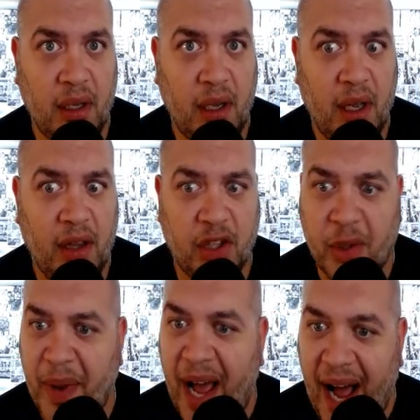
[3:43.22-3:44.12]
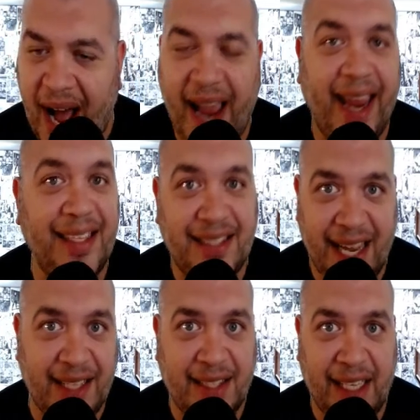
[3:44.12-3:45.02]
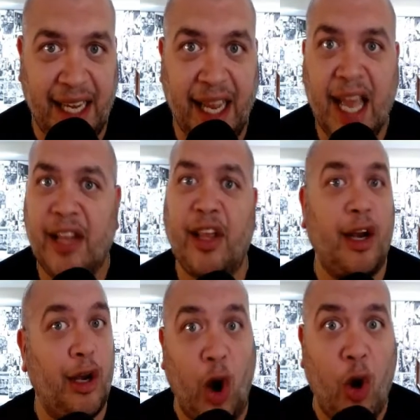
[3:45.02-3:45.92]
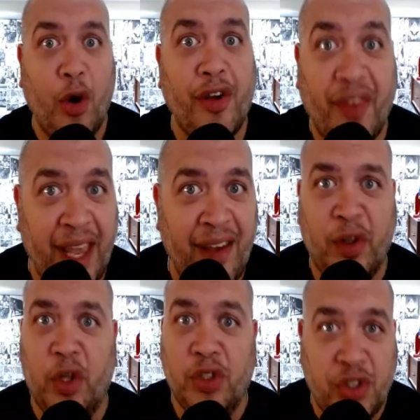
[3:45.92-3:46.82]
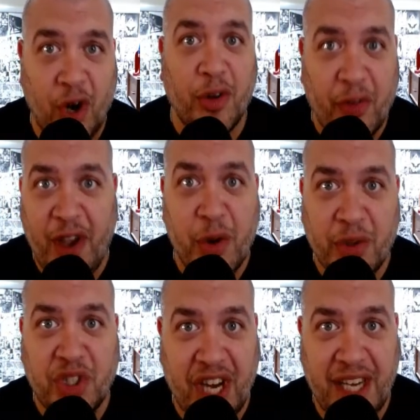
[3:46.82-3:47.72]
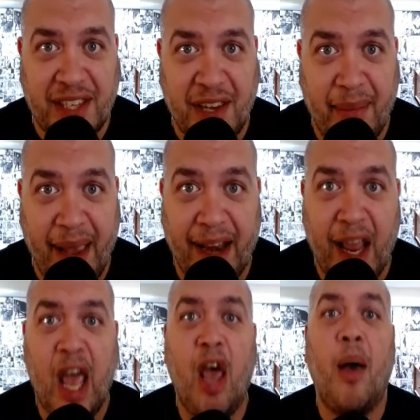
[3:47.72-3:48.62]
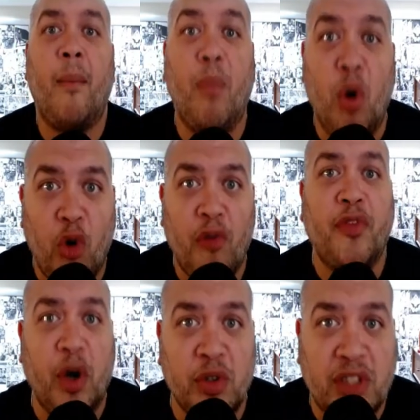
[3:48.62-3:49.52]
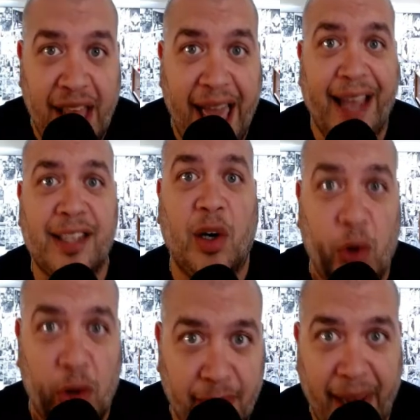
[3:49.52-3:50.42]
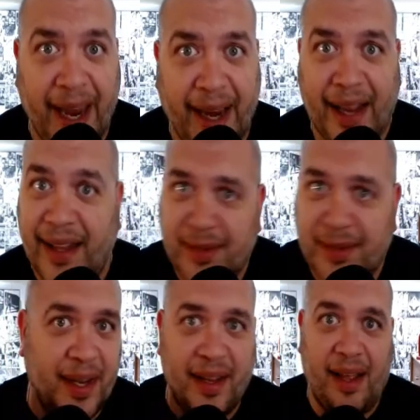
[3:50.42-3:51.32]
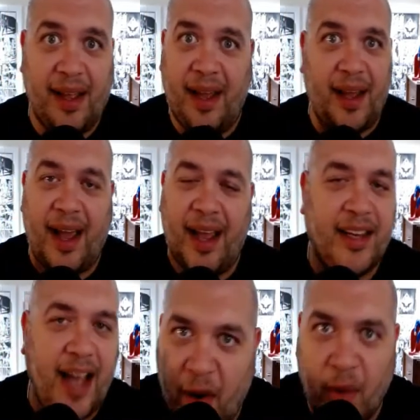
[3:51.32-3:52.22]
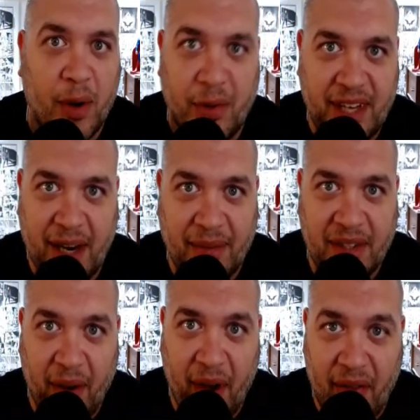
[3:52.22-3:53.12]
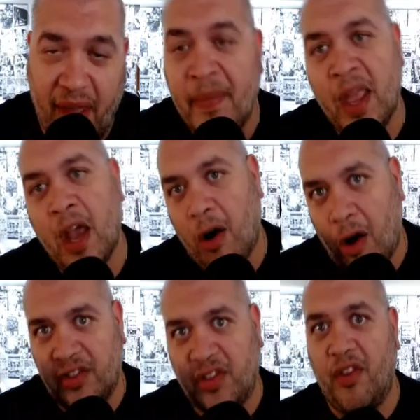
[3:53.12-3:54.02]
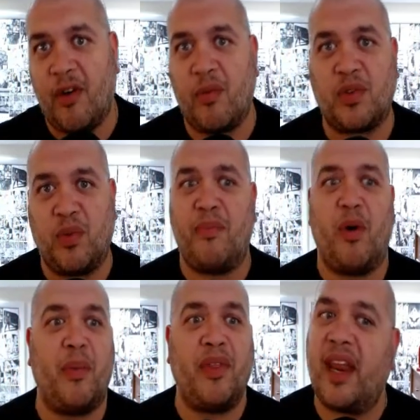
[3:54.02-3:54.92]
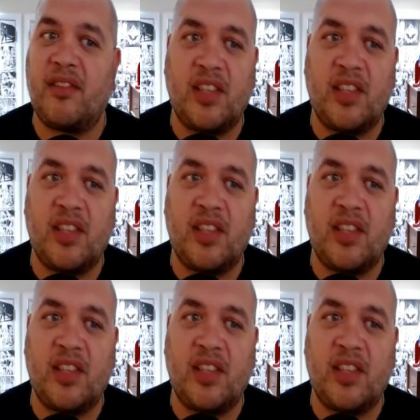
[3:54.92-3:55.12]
There should be a high intensity. The Lord of Evil, Darth Vader, is chasing you, man. Move those legs, old man. That's what I don't understand what's going on there. Also, there was one moment that I